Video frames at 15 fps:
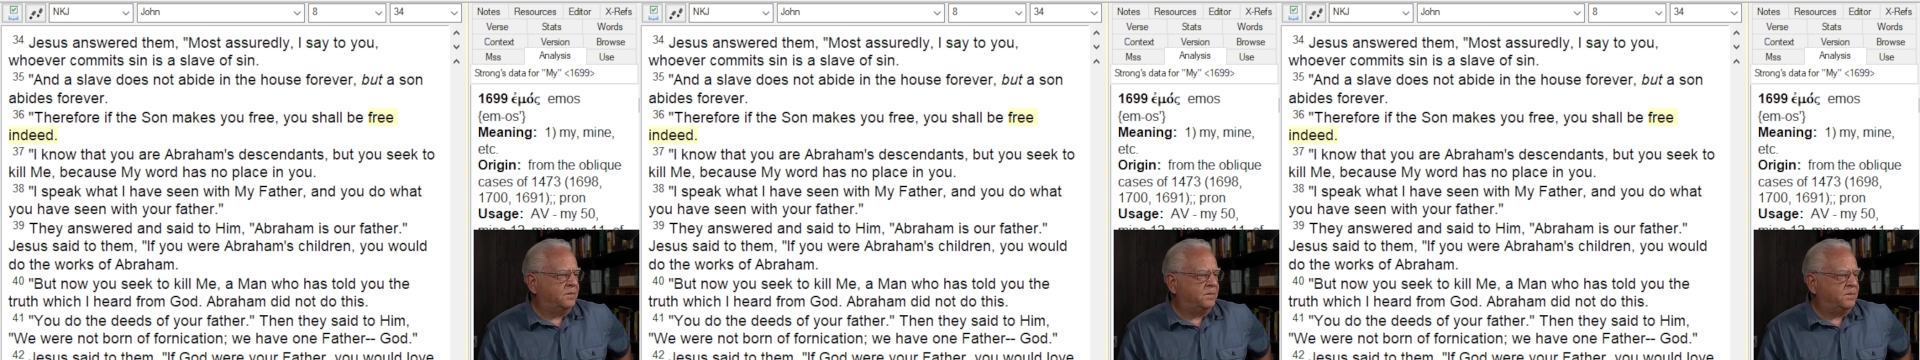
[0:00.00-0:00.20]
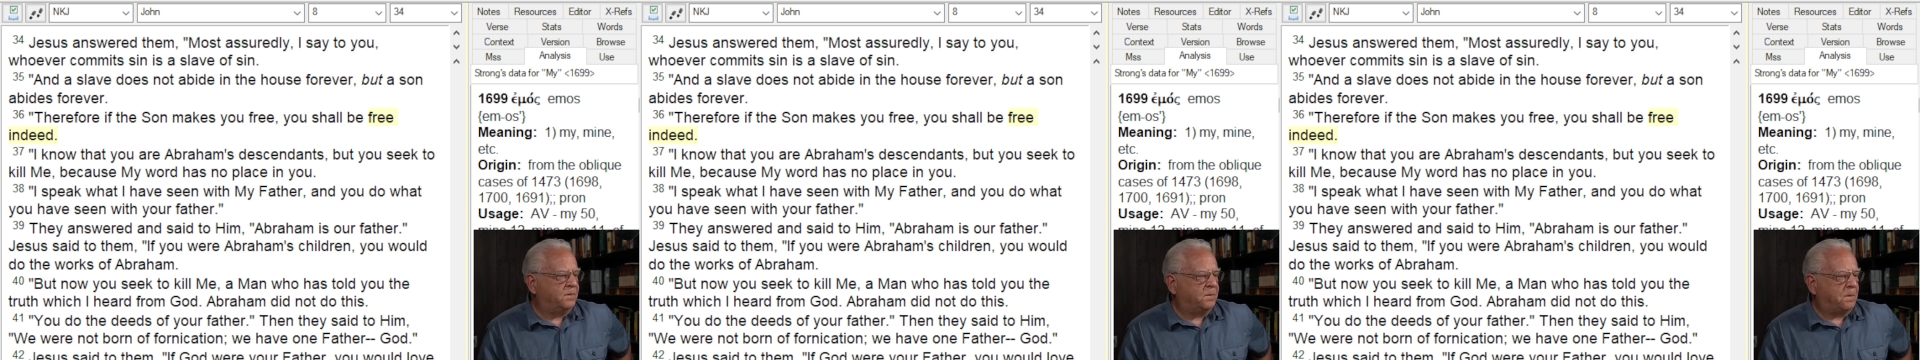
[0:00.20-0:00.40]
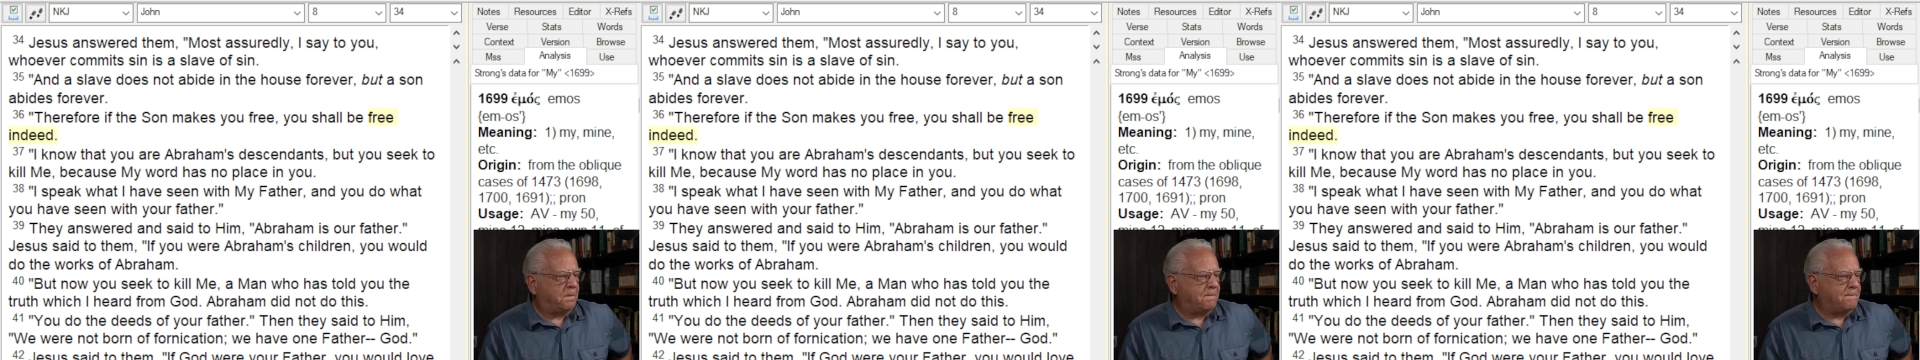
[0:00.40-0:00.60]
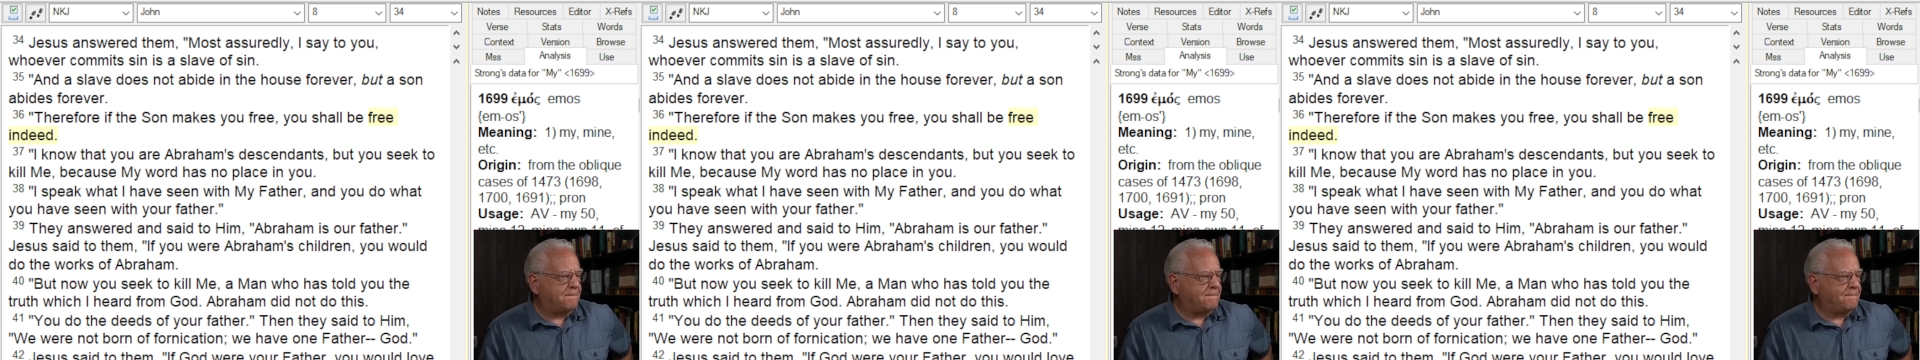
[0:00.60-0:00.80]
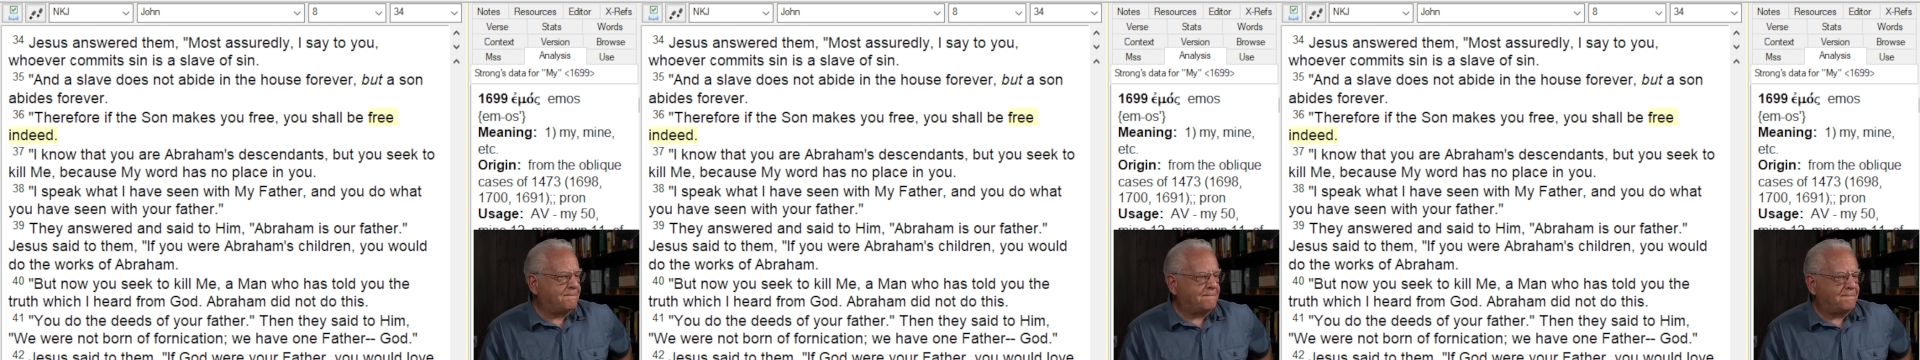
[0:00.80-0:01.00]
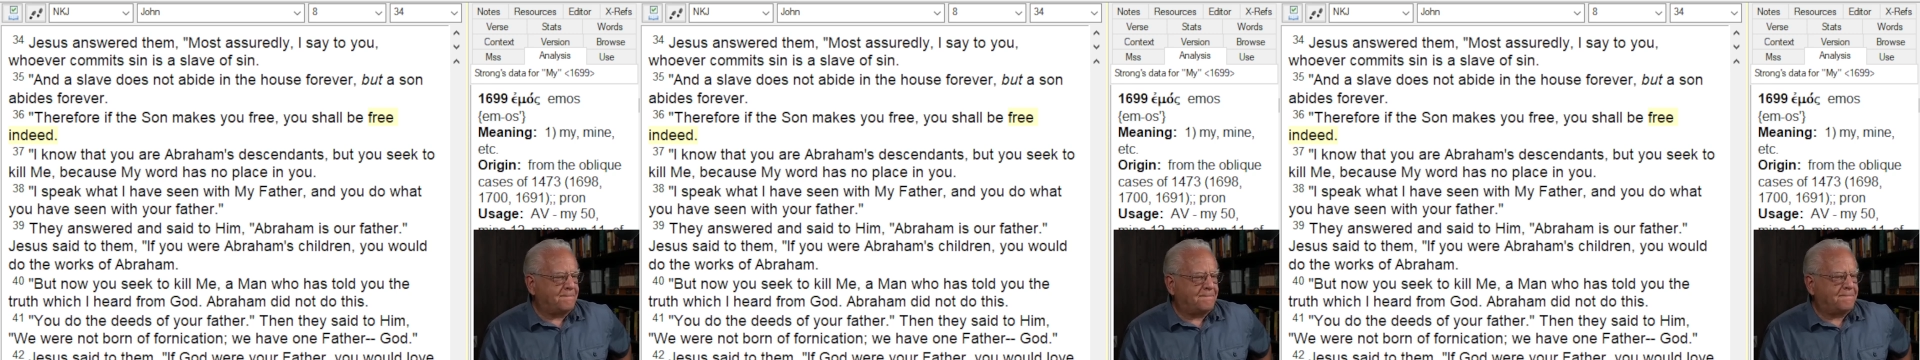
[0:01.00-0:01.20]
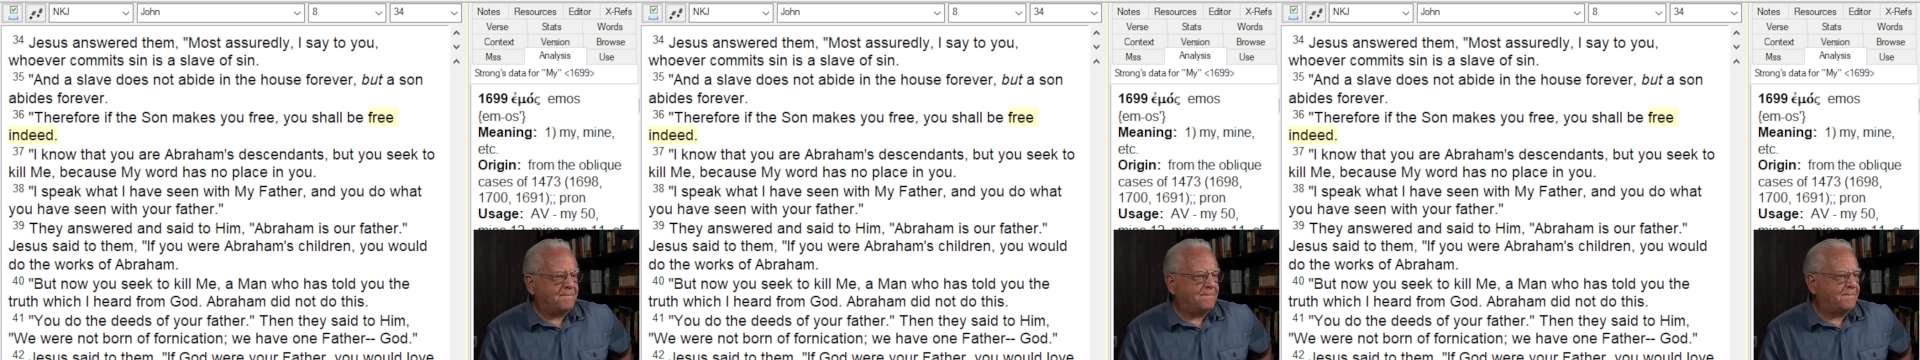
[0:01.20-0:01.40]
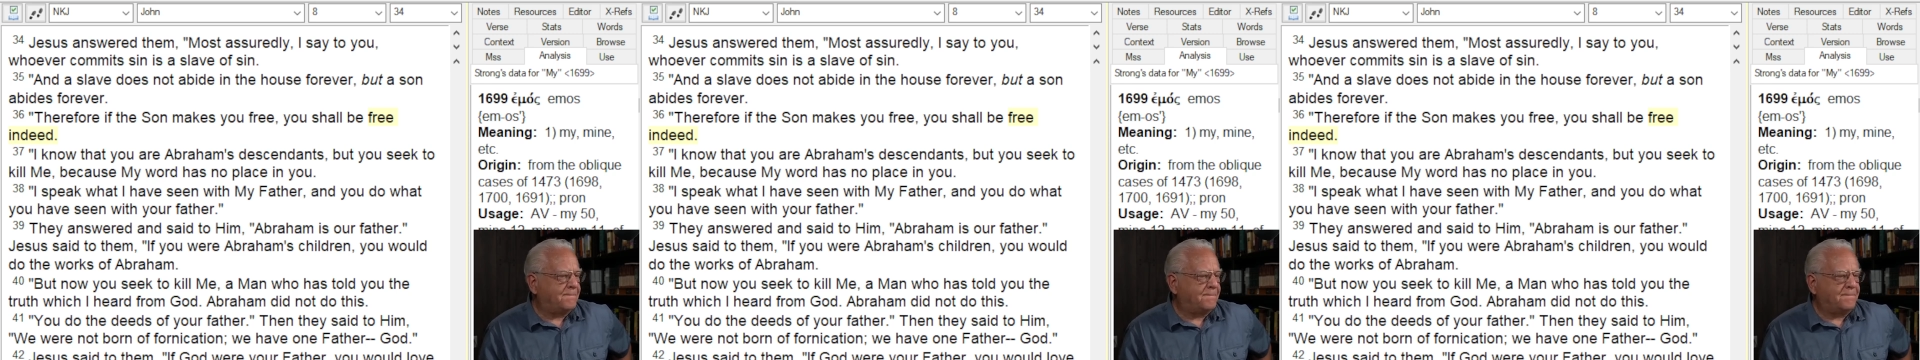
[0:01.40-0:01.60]

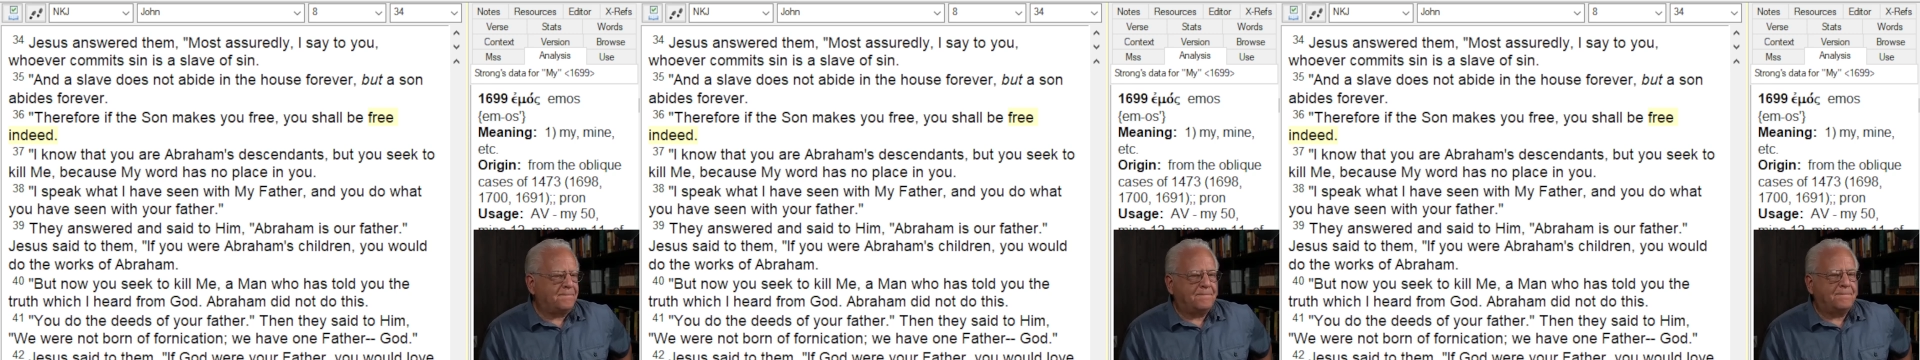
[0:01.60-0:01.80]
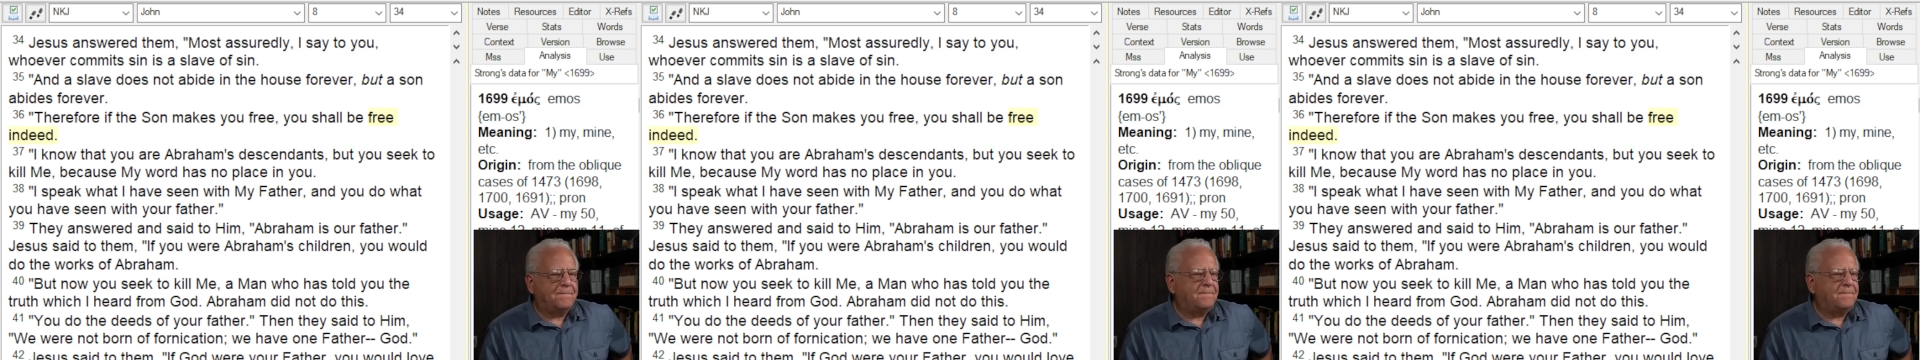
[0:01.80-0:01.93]
(no one is talking)